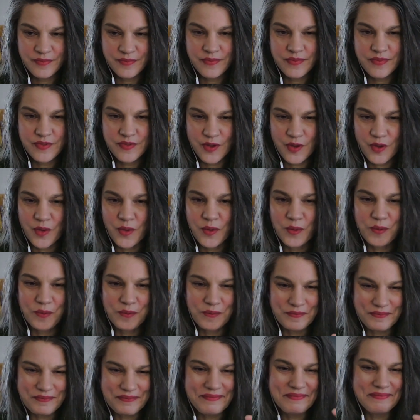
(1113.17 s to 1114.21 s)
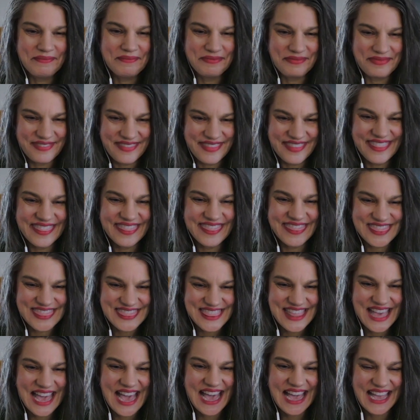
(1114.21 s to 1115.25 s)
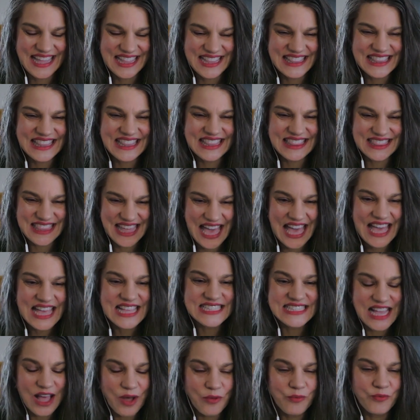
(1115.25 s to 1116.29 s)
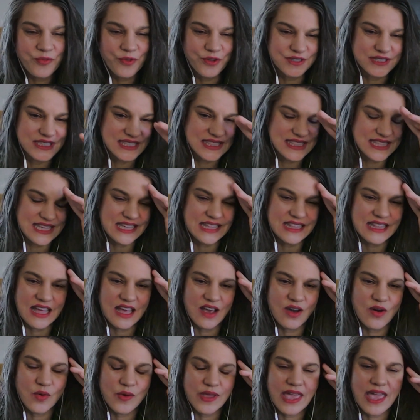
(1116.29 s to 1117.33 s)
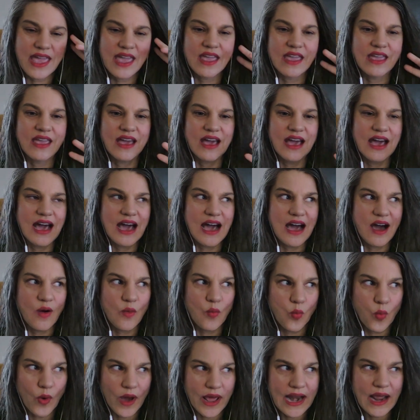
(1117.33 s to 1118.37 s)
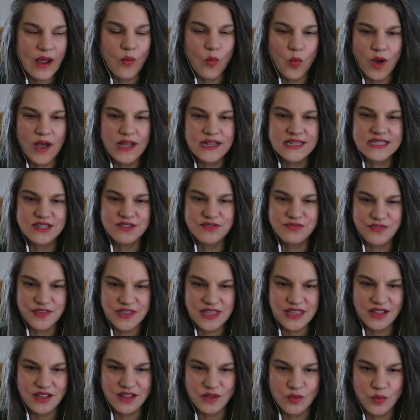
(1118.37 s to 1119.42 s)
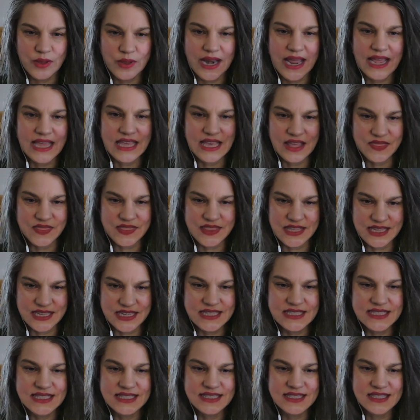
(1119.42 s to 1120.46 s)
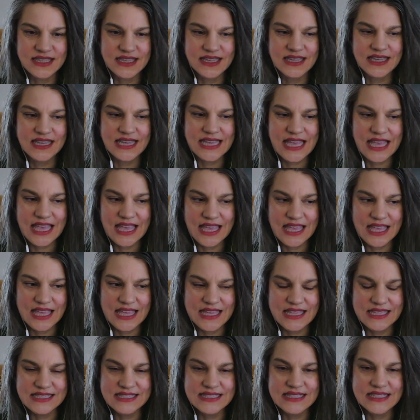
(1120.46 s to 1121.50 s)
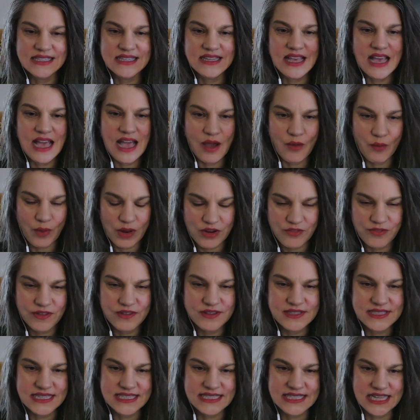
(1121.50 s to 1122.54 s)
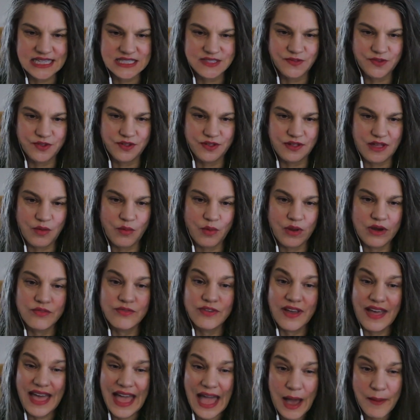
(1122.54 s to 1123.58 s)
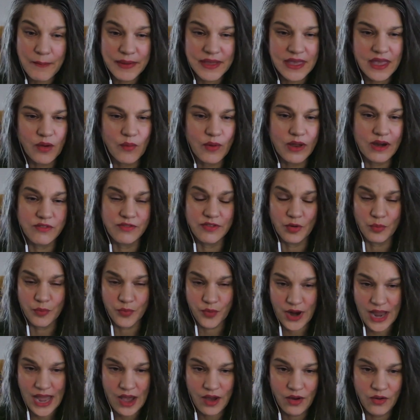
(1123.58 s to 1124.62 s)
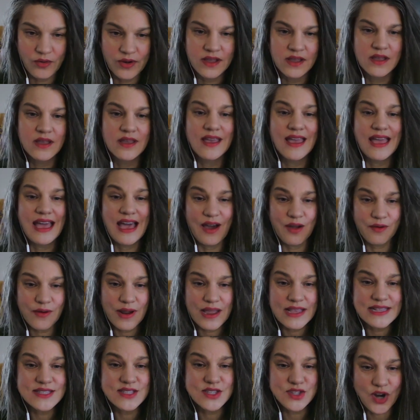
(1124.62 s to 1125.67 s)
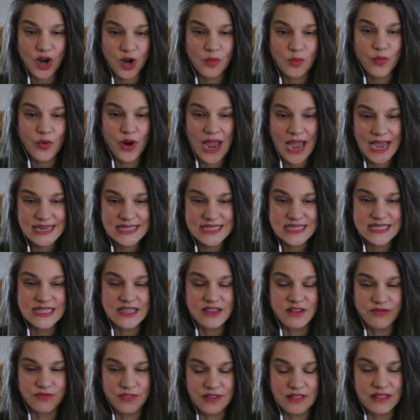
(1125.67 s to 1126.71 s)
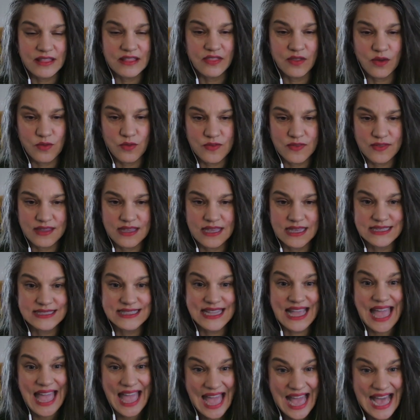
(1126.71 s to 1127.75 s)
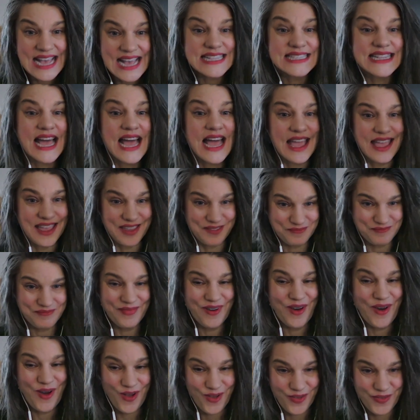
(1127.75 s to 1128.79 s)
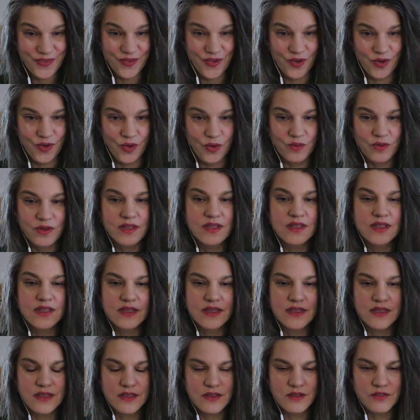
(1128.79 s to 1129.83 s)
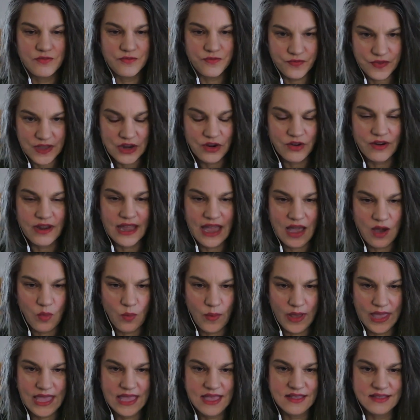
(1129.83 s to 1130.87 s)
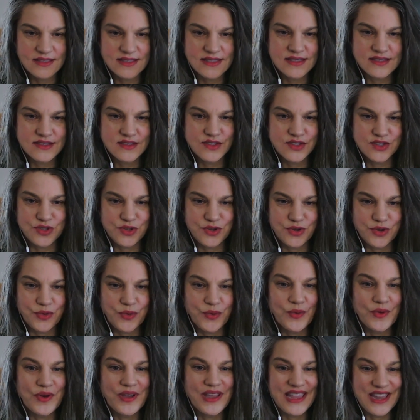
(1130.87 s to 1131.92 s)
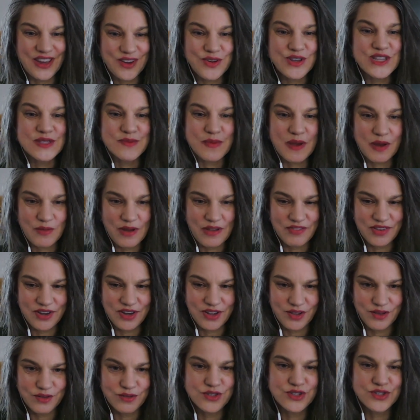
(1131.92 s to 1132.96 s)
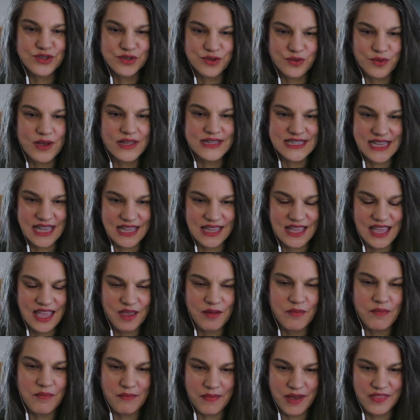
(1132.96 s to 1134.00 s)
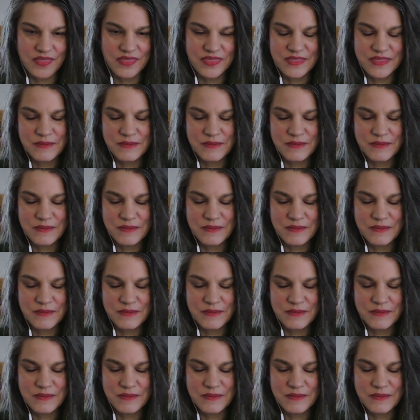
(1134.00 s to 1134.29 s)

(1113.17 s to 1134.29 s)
So that is helpful to think, okay, what I want to feel when I get this is, I want to feel successful. I want to feel happy. I want to feel proud. How do I start practicing feeling those things as I'm also figuring out ways to increase my revenue to a 10K month?